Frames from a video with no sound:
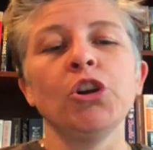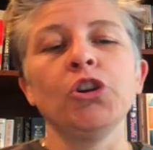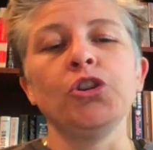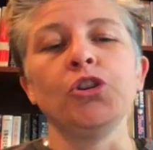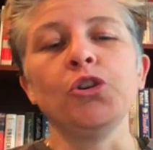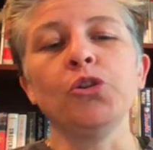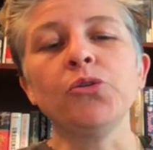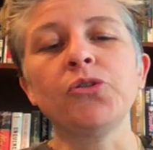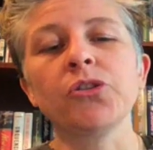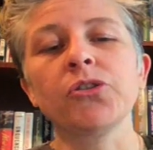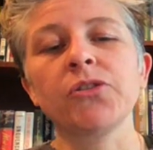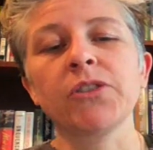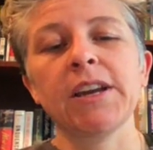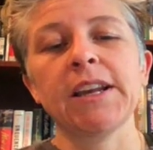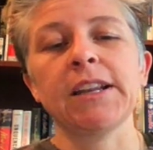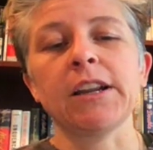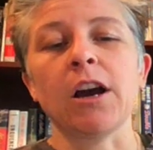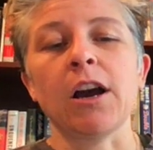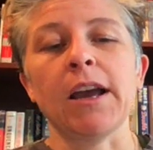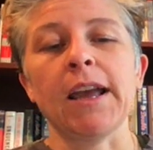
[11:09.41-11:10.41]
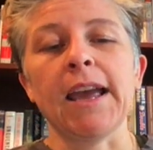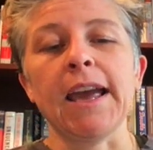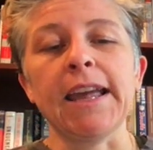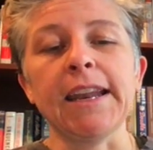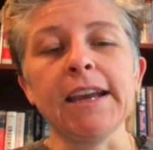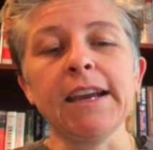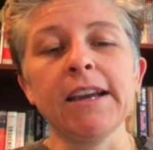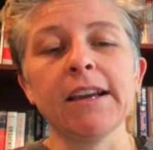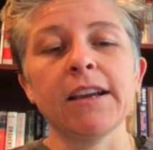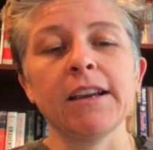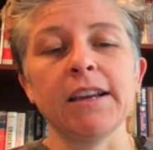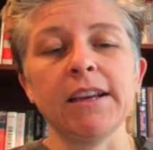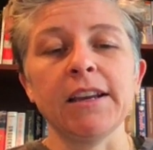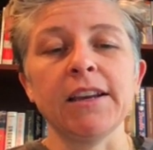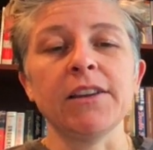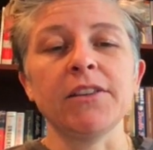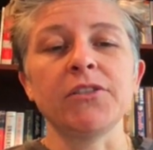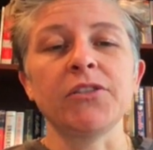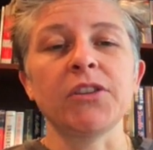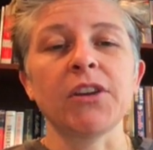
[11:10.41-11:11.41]
users cannot edit
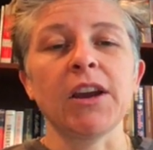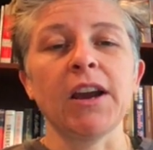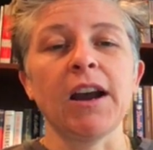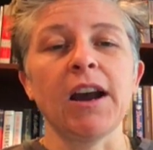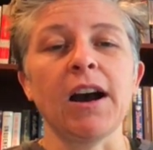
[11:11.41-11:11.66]
is,